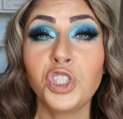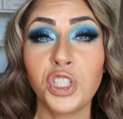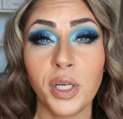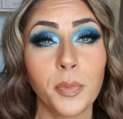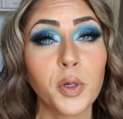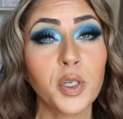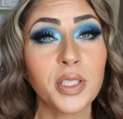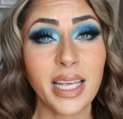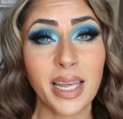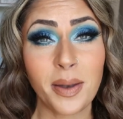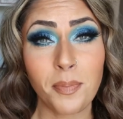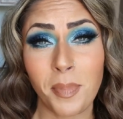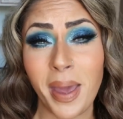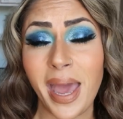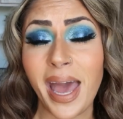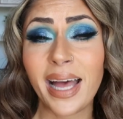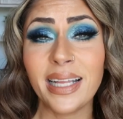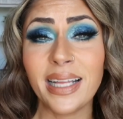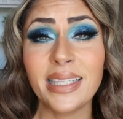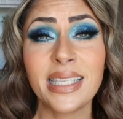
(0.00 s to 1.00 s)
shimmers and
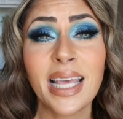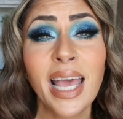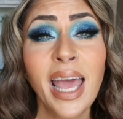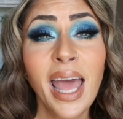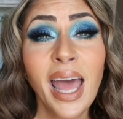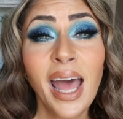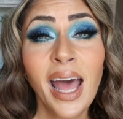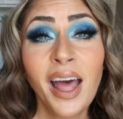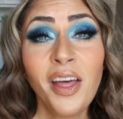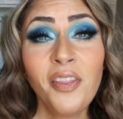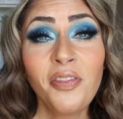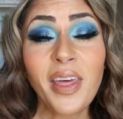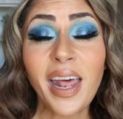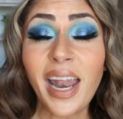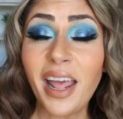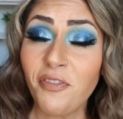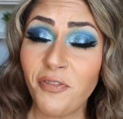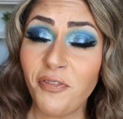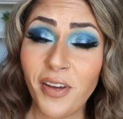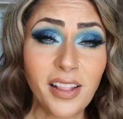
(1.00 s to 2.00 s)
mattes
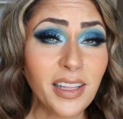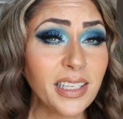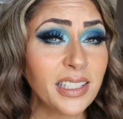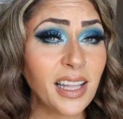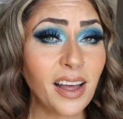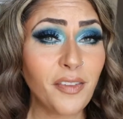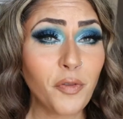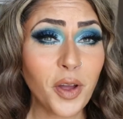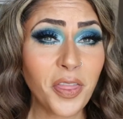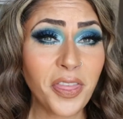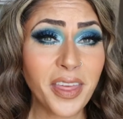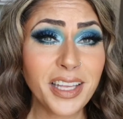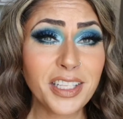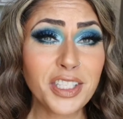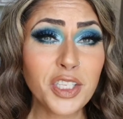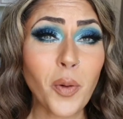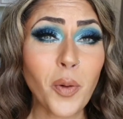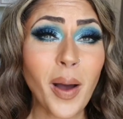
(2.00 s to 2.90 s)
that I fell in love with it.